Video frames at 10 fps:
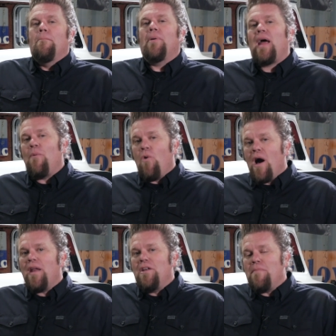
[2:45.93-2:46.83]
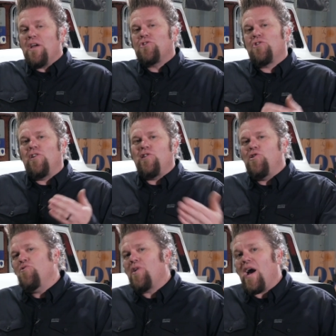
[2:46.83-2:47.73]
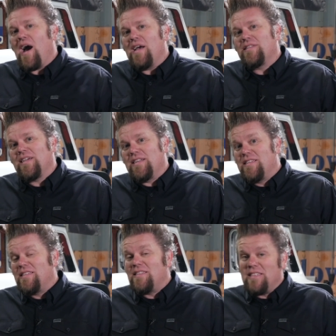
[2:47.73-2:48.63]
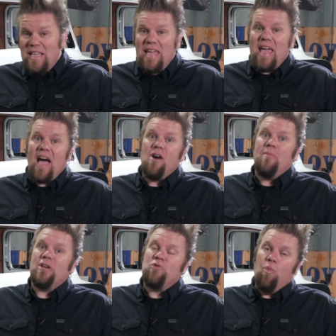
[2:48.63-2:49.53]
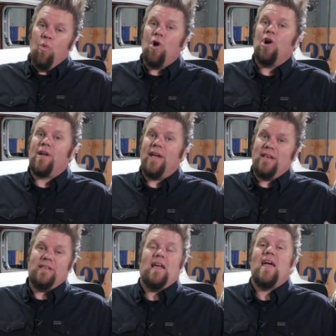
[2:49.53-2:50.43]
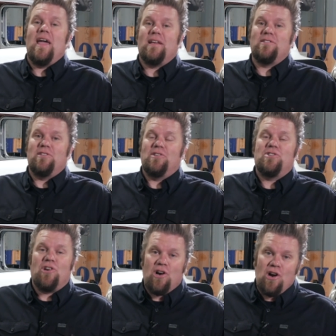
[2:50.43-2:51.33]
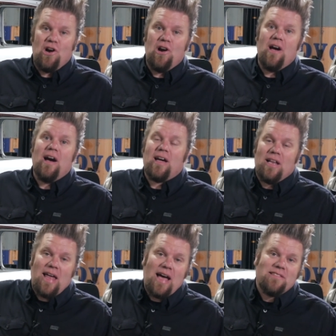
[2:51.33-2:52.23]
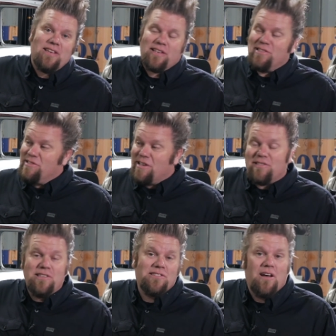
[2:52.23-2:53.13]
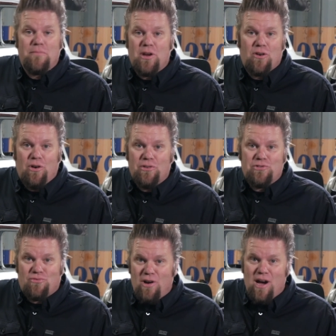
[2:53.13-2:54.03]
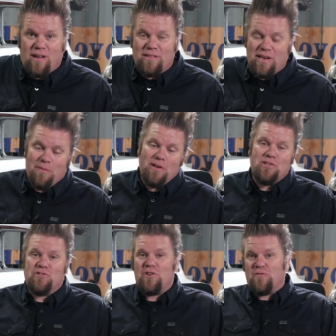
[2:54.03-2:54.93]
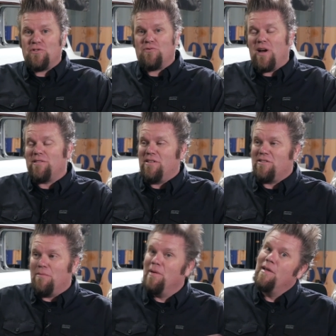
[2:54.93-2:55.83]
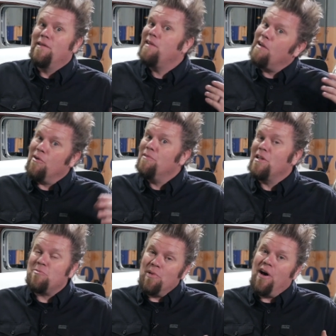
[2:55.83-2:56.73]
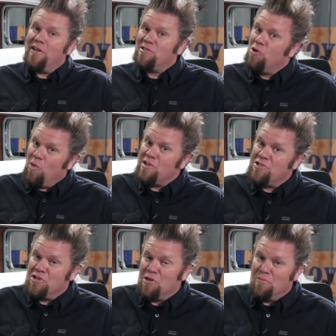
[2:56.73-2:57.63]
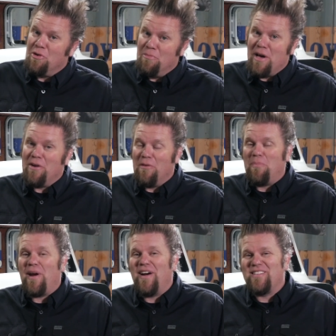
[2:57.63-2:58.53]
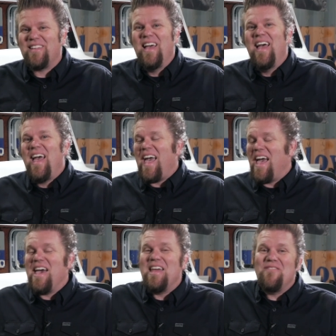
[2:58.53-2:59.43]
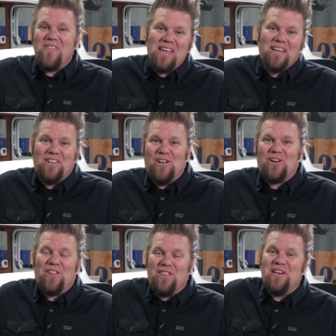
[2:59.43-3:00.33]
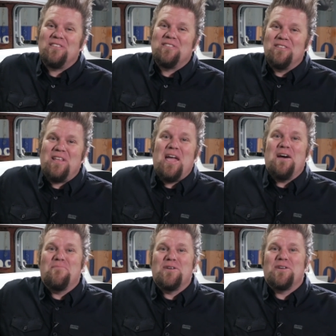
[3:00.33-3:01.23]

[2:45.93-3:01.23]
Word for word: But I wanted to make sure that you guys could see how much work it takes to turn a classic sixty-some-year-old truck that's got a bunch of surface rust and some, you know, let's be honest, questionable metal repairs, and make it look this damn